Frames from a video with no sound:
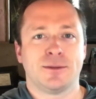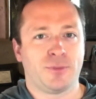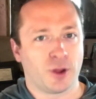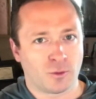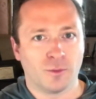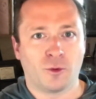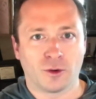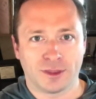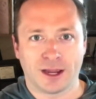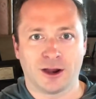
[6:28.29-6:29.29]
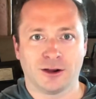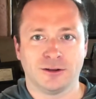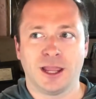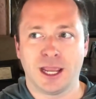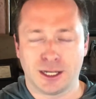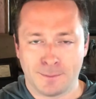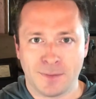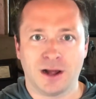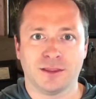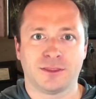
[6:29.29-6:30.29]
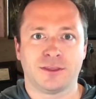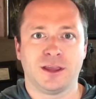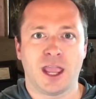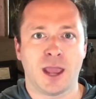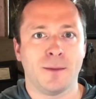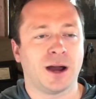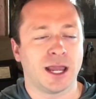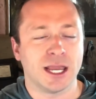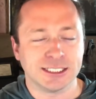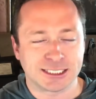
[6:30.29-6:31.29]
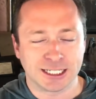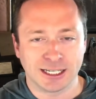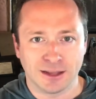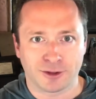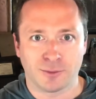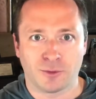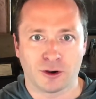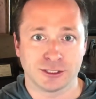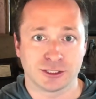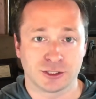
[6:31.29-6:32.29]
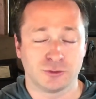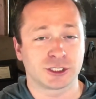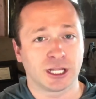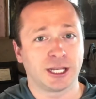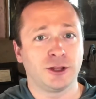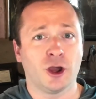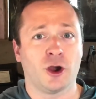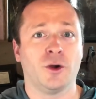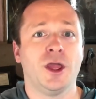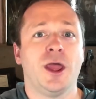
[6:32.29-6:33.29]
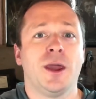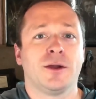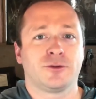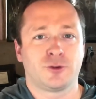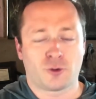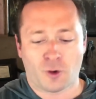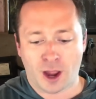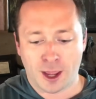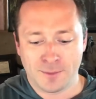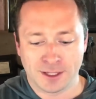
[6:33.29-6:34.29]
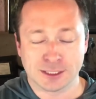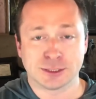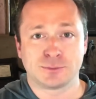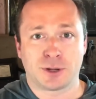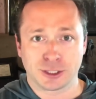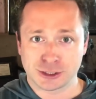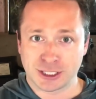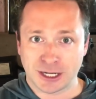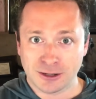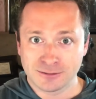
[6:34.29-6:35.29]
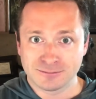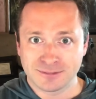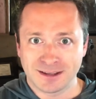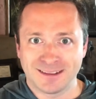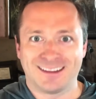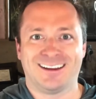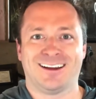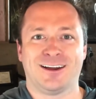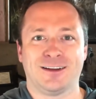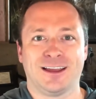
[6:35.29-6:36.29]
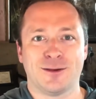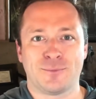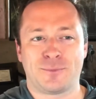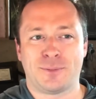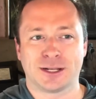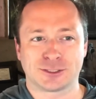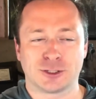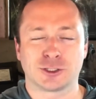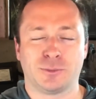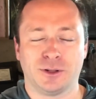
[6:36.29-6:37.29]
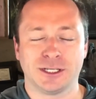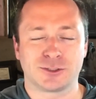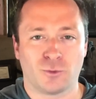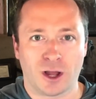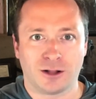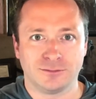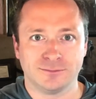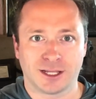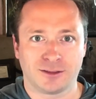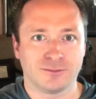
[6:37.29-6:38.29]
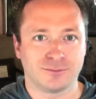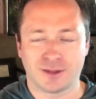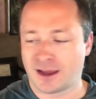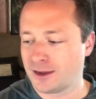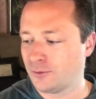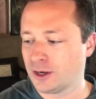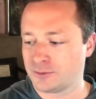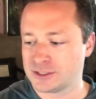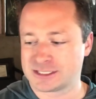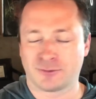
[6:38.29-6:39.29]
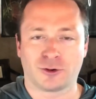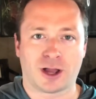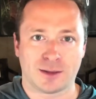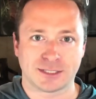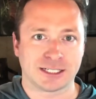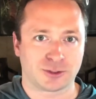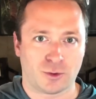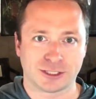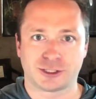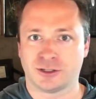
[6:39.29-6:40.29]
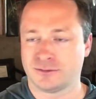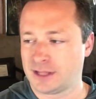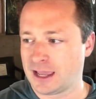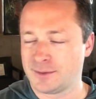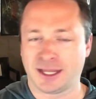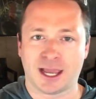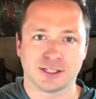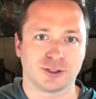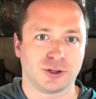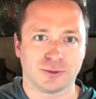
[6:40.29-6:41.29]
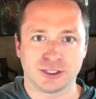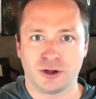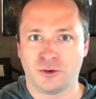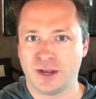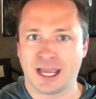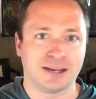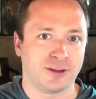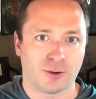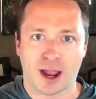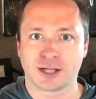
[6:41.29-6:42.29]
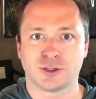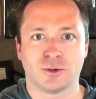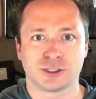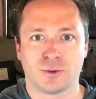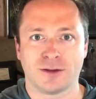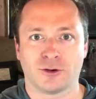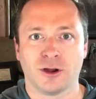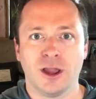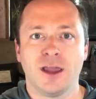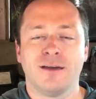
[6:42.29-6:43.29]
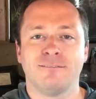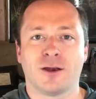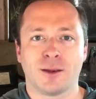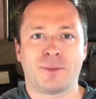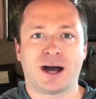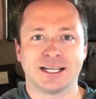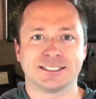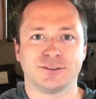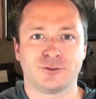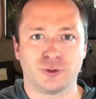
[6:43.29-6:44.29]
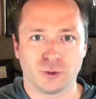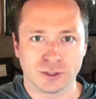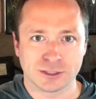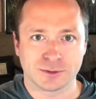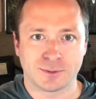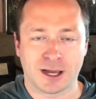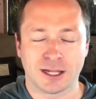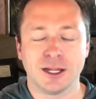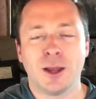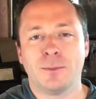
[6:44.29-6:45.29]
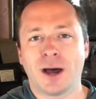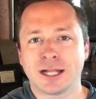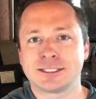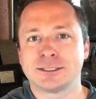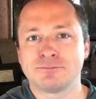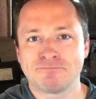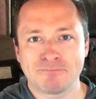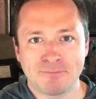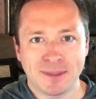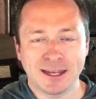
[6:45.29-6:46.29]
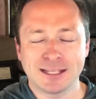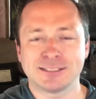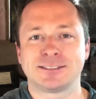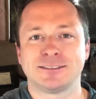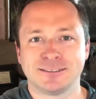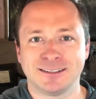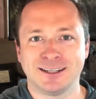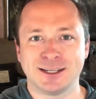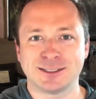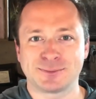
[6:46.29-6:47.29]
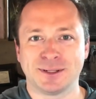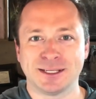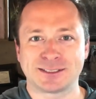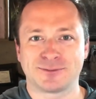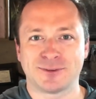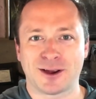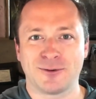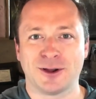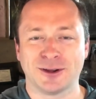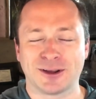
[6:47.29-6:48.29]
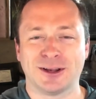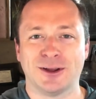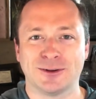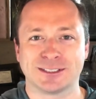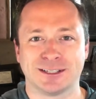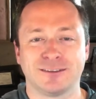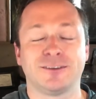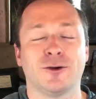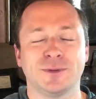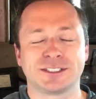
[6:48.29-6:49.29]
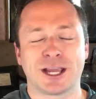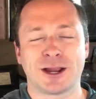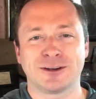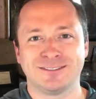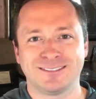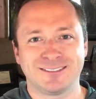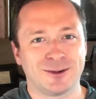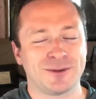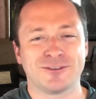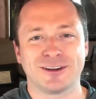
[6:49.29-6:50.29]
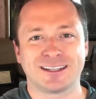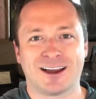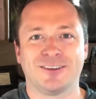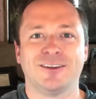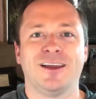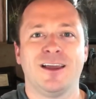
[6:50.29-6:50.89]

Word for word: There were more there in a month and by a significant margin. So just letting you know, crime is punished there, uh, but it's also policed well. Like I went up to several cops, asked a question. They gave me the answer. There was no negative interaction whatsoever. Very positive tourism spot, but it is it is policed very well. You're going to notice it. Don't be scared. Don't be freaked out.